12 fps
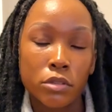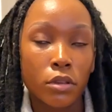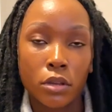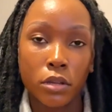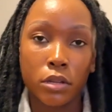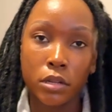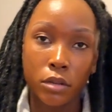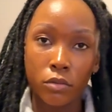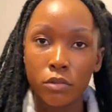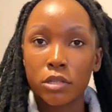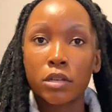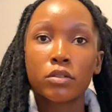good. It
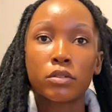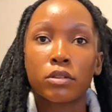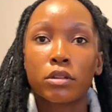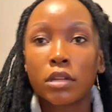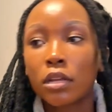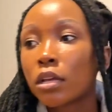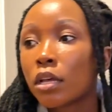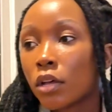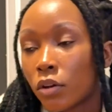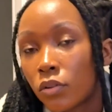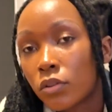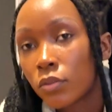was a good,
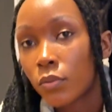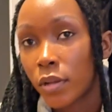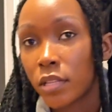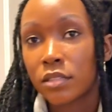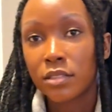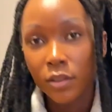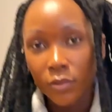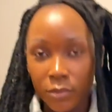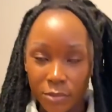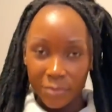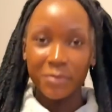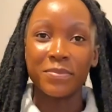good one.
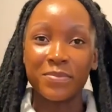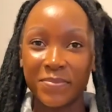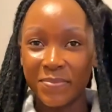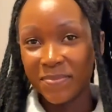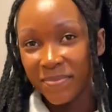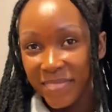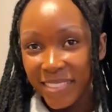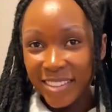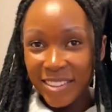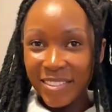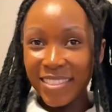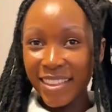So you
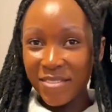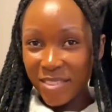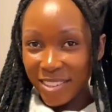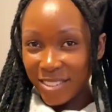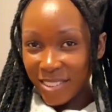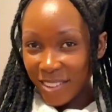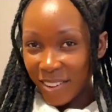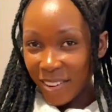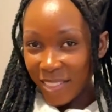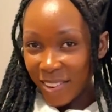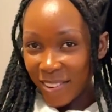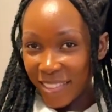do you think we should
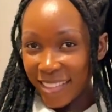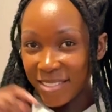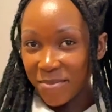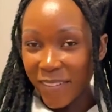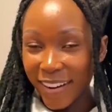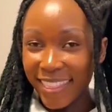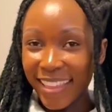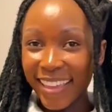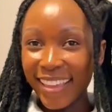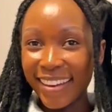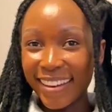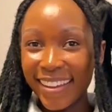go through this part
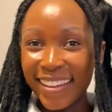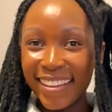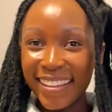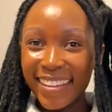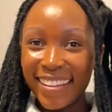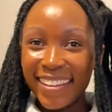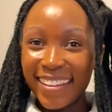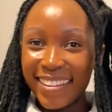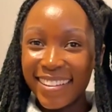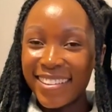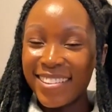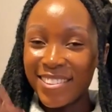again?
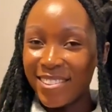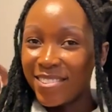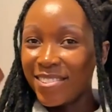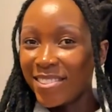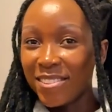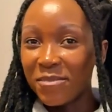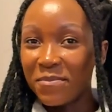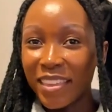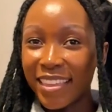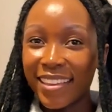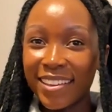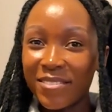you you
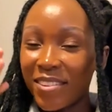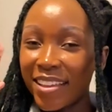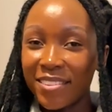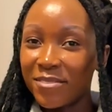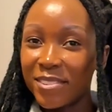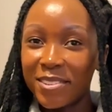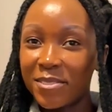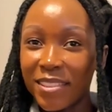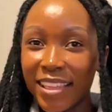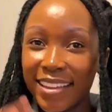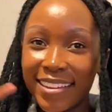thinking we we No, I